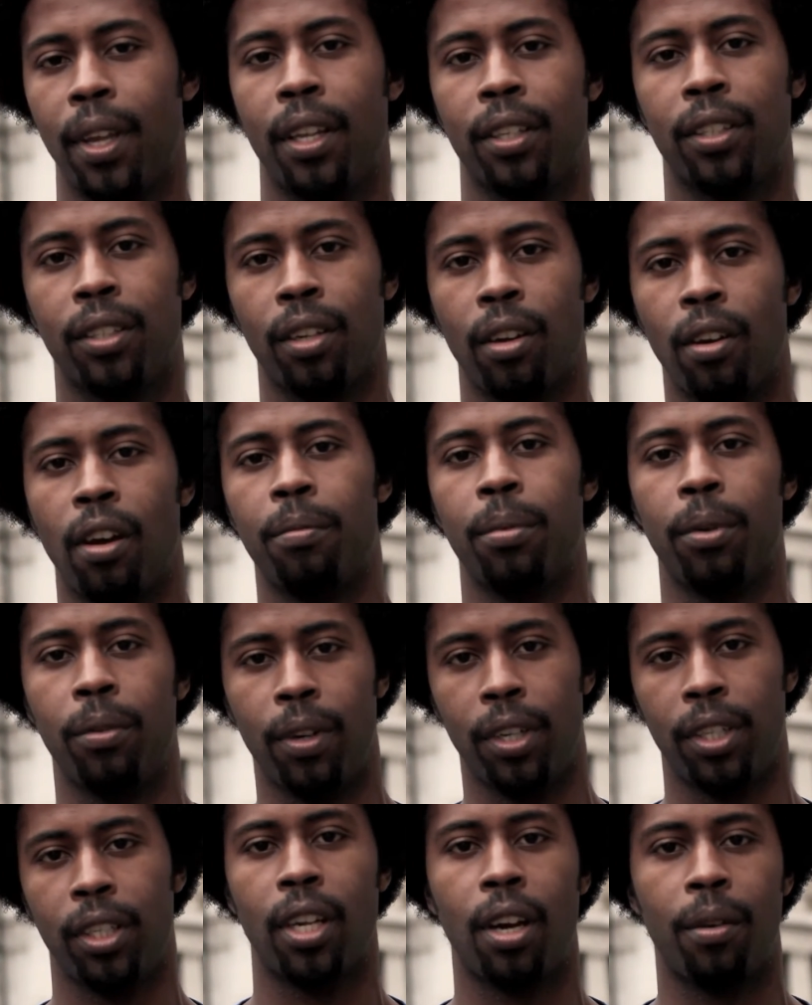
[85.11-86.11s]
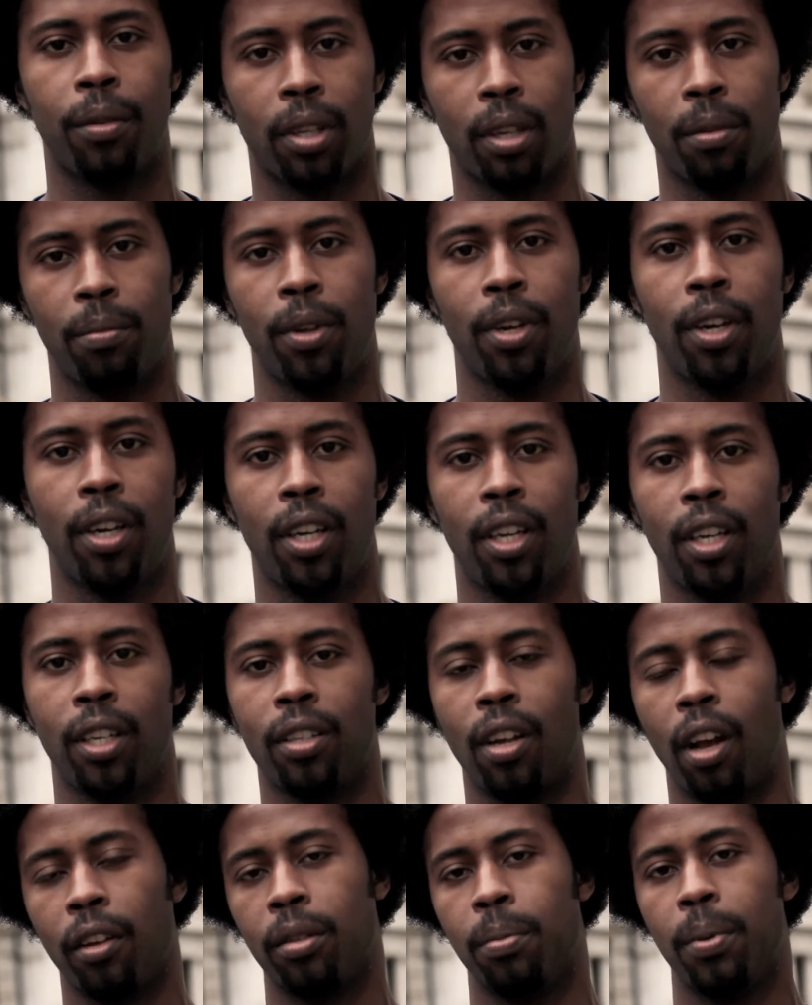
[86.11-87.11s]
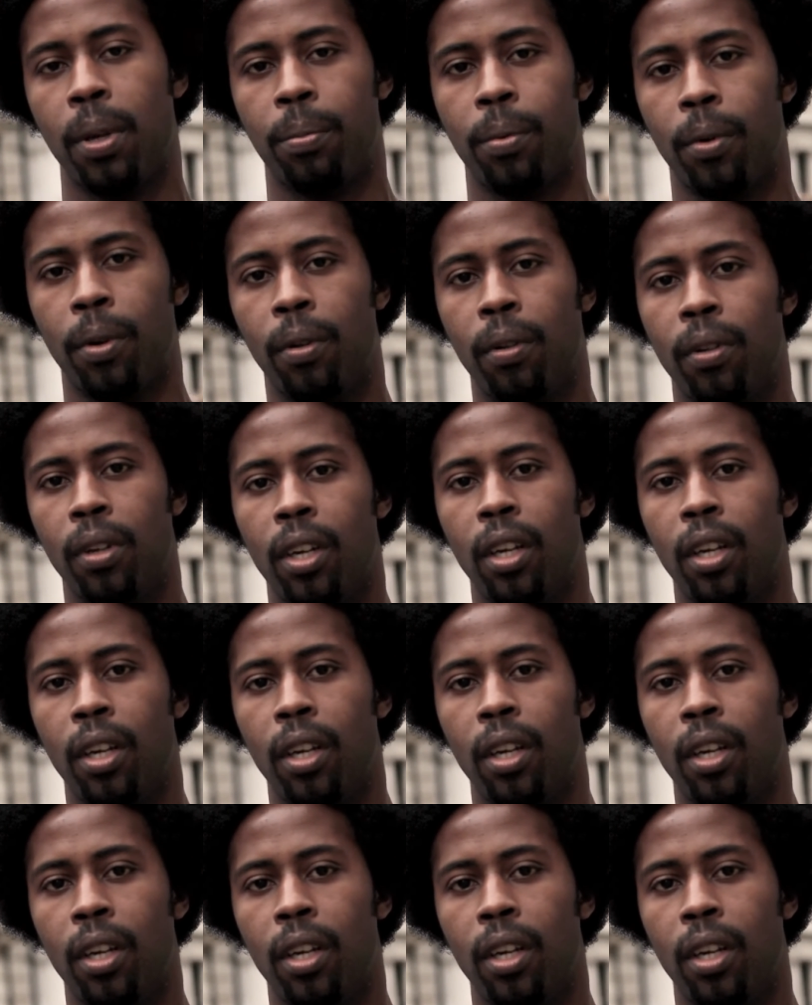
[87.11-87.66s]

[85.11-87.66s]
And so I've been reaching out to the community to talk to people,